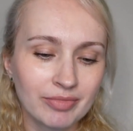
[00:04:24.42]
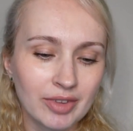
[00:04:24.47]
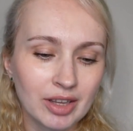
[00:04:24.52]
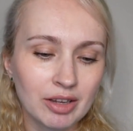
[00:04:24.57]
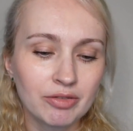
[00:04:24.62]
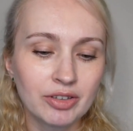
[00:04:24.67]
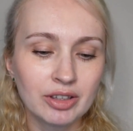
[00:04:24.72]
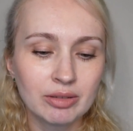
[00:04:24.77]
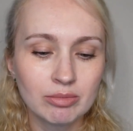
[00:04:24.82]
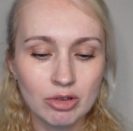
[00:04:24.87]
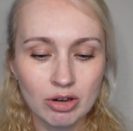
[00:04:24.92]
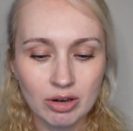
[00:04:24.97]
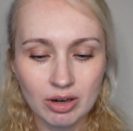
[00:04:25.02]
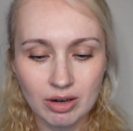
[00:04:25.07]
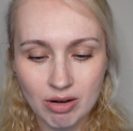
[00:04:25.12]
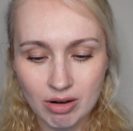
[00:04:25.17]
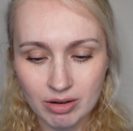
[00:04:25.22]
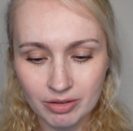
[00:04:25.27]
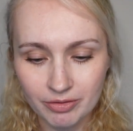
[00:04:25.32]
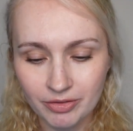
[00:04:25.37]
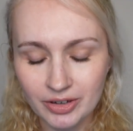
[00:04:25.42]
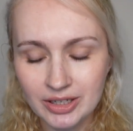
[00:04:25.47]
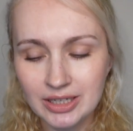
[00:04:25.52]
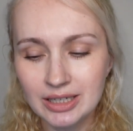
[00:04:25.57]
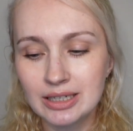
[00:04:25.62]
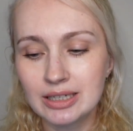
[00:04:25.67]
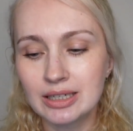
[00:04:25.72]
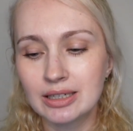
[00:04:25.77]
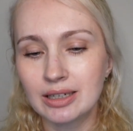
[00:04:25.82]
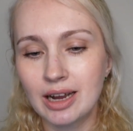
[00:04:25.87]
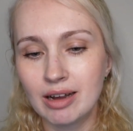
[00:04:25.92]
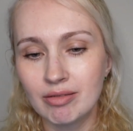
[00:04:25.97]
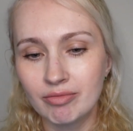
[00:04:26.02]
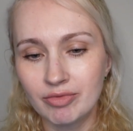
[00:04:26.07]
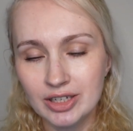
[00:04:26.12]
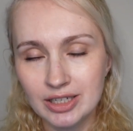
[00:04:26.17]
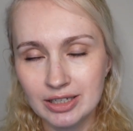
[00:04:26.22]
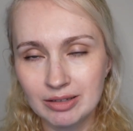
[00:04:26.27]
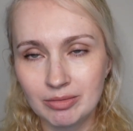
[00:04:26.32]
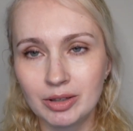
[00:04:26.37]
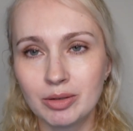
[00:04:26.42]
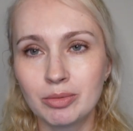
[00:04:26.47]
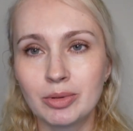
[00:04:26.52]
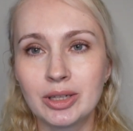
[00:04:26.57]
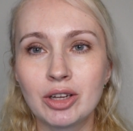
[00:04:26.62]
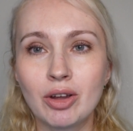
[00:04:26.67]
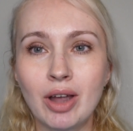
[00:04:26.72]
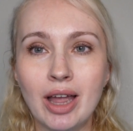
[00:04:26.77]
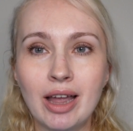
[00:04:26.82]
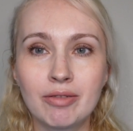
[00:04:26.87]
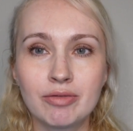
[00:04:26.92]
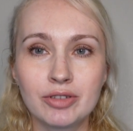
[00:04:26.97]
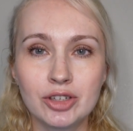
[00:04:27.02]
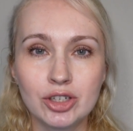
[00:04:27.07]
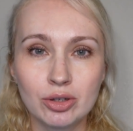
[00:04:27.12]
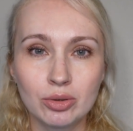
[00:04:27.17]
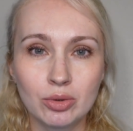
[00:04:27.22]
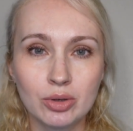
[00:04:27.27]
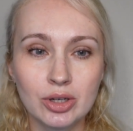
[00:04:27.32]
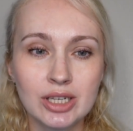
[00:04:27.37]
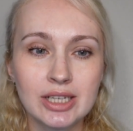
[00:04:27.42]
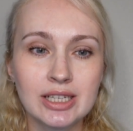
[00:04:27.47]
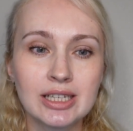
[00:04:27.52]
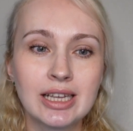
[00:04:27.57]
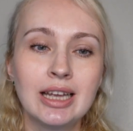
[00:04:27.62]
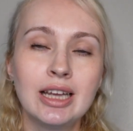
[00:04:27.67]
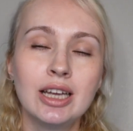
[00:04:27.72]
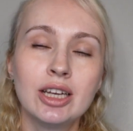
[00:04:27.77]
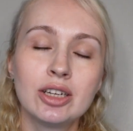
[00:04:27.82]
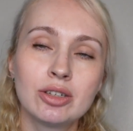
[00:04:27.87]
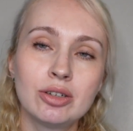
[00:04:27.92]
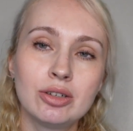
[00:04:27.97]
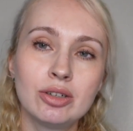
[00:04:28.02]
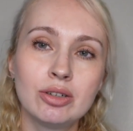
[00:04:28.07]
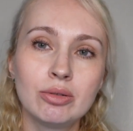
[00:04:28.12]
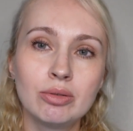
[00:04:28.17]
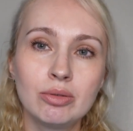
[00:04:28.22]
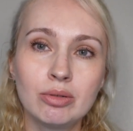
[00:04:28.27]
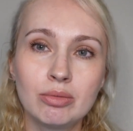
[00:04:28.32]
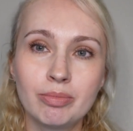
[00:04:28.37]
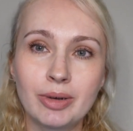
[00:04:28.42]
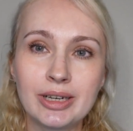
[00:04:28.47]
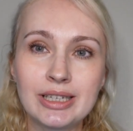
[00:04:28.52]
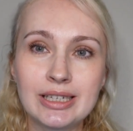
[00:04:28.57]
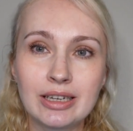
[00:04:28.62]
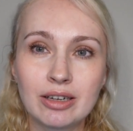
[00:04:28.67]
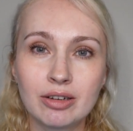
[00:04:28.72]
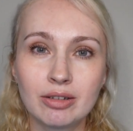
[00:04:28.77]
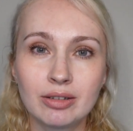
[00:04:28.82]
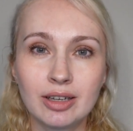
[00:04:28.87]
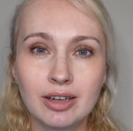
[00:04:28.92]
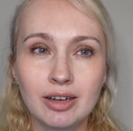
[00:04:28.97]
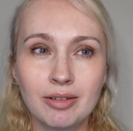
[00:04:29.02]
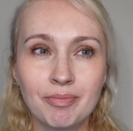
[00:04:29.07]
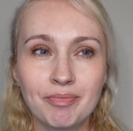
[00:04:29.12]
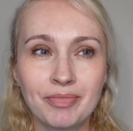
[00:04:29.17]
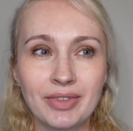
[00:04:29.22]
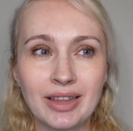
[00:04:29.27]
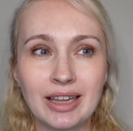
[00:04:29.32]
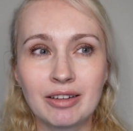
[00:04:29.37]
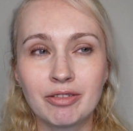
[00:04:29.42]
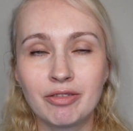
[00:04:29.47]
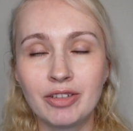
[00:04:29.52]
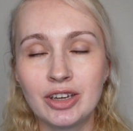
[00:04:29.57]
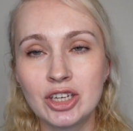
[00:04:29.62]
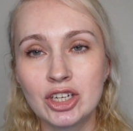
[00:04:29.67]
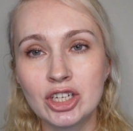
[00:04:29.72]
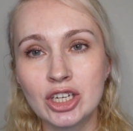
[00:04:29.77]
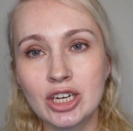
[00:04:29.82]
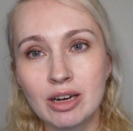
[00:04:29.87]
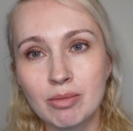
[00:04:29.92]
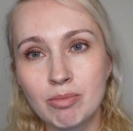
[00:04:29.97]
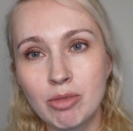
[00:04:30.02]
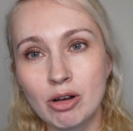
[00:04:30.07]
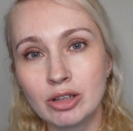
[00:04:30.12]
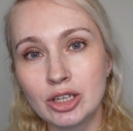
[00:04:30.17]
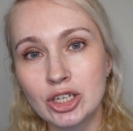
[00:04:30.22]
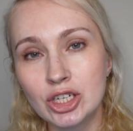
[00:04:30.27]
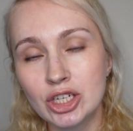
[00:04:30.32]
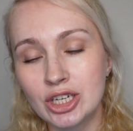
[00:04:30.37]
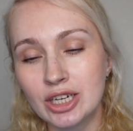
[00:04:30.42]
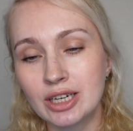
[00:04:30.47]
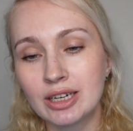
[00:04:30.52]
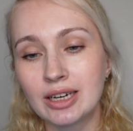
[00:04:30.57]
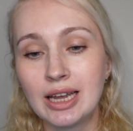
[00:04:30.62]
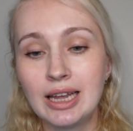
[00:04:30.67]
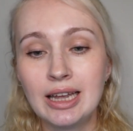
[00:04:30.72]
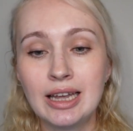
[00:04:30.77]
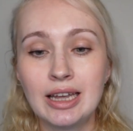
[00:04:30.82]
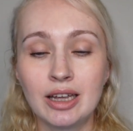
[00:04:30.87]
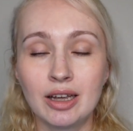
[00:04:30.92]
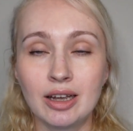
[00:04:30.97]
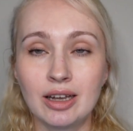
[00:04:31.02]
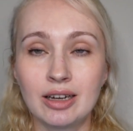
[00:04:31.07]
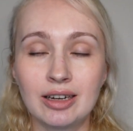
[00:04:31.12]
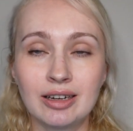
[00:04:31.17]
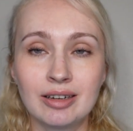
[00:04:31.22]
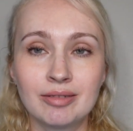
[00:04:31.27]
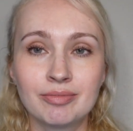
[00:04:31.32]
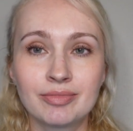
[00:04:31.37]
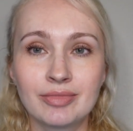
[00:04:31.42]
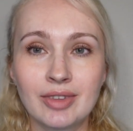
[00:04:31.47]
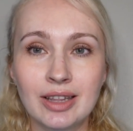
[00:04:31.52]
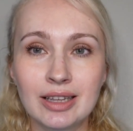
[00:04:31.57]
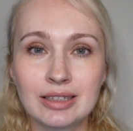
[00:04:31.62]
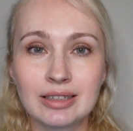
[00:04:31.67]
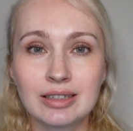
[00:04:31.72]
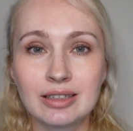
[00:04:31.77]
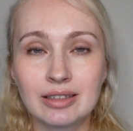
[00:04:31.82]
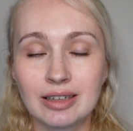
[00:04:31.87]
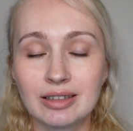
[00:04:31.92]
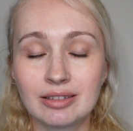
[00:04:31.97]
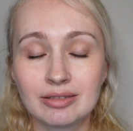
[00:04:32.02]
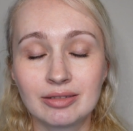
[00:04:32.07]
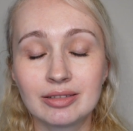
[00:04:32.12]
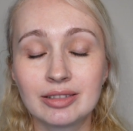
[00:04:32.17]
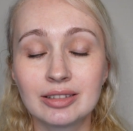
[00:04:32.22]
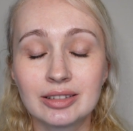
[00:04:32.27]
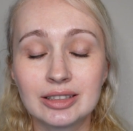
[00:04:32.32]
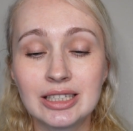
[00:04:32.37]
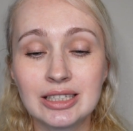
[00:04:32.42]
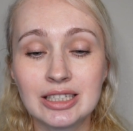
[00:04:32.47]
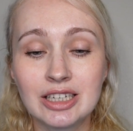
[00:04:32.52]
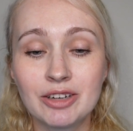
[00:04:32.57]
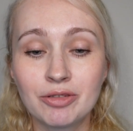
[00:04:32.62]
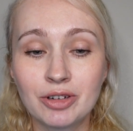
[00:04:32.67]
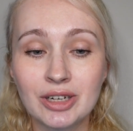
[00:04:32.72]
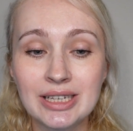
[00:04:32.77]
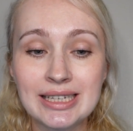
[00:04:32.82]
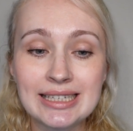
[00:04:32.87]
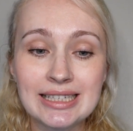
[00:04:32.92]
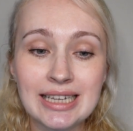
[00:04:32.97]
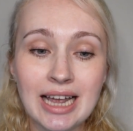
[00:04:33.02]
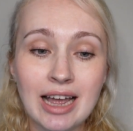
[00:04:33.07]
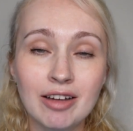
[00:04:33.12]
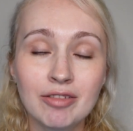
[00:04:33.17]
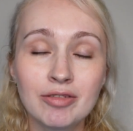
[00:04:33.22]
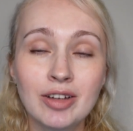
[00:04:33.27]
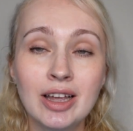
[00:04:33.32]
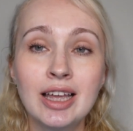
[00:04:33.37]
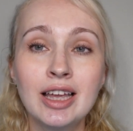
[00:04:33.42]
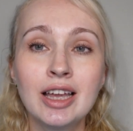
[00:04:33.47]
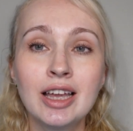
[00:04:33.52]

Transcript: you feel more confident and comfortable when you have choice to do particular um, like finishing, polishing, um, uh, uh, different stuff.